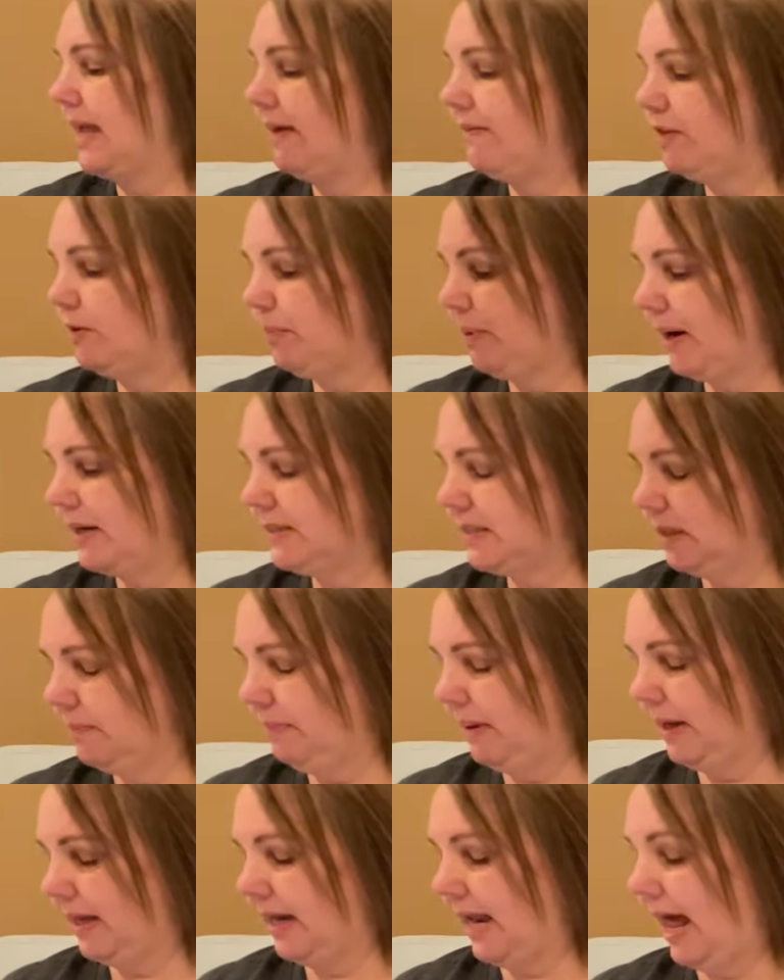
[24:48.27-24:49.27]
I gave you the price of the
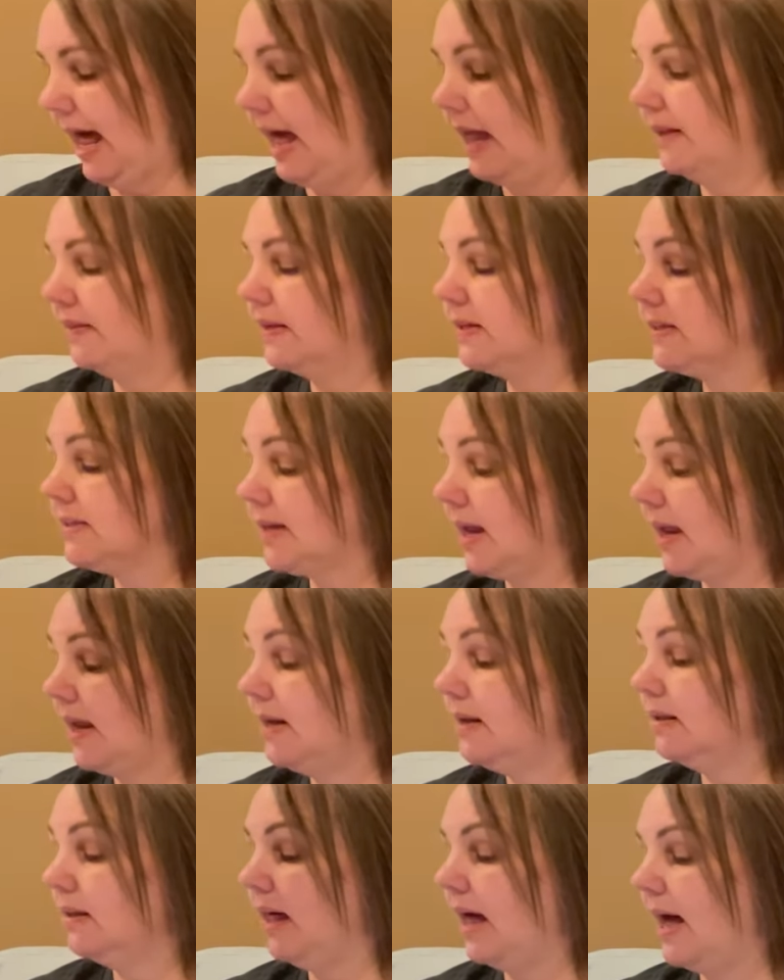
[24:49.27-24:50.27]
bucket hat. The
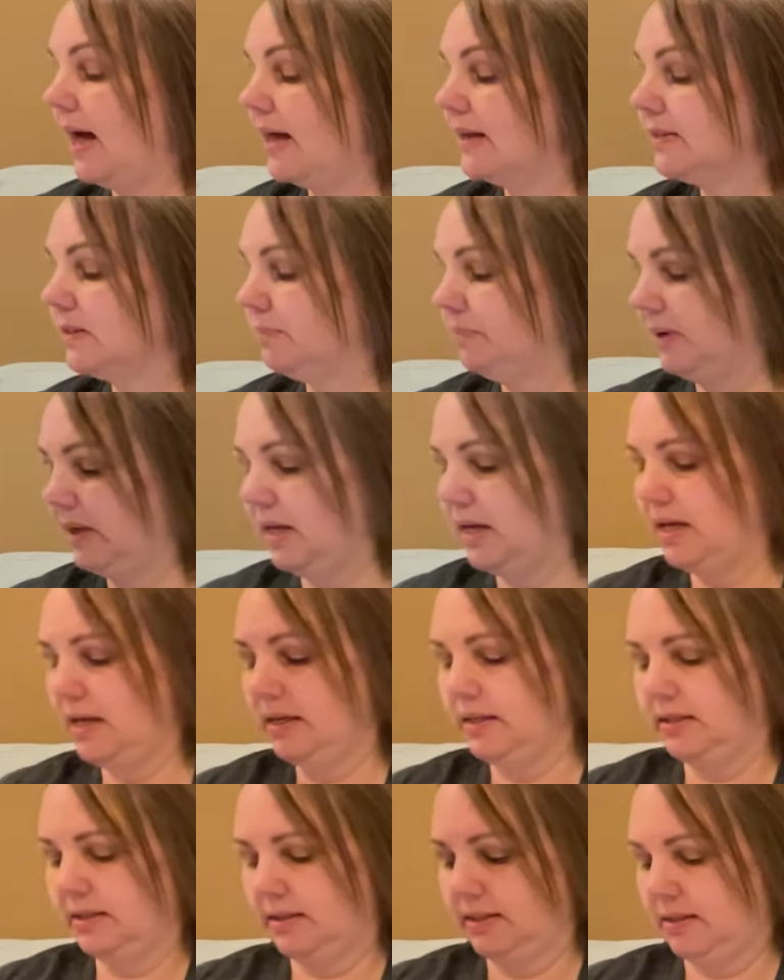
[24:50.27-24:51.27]
stained glass
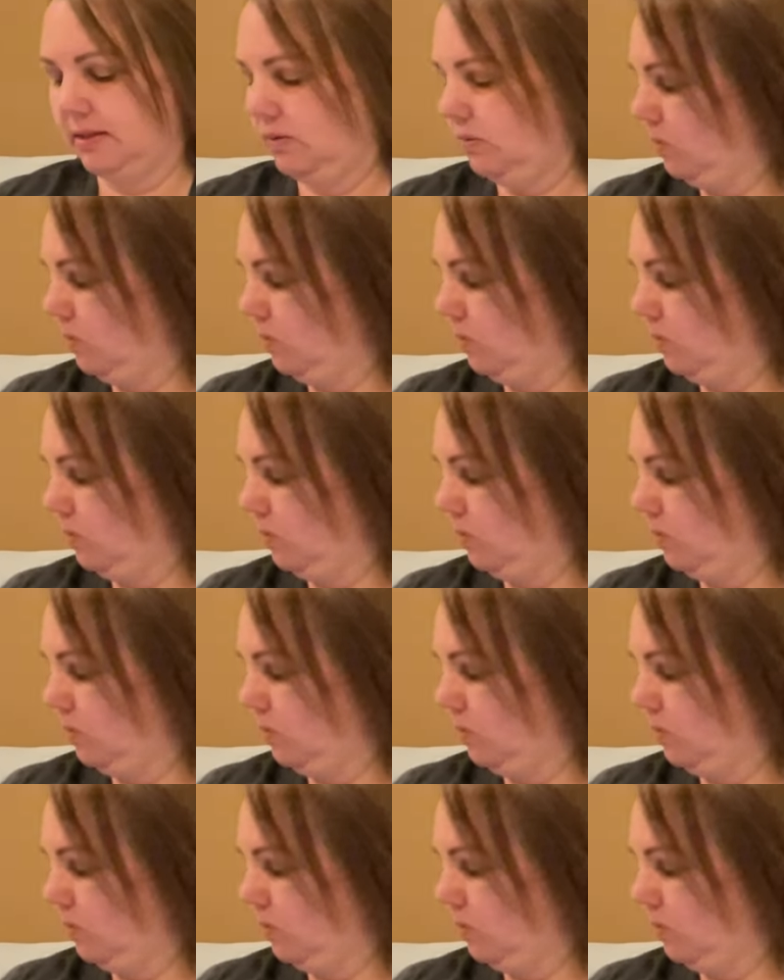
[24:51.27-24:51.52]
piece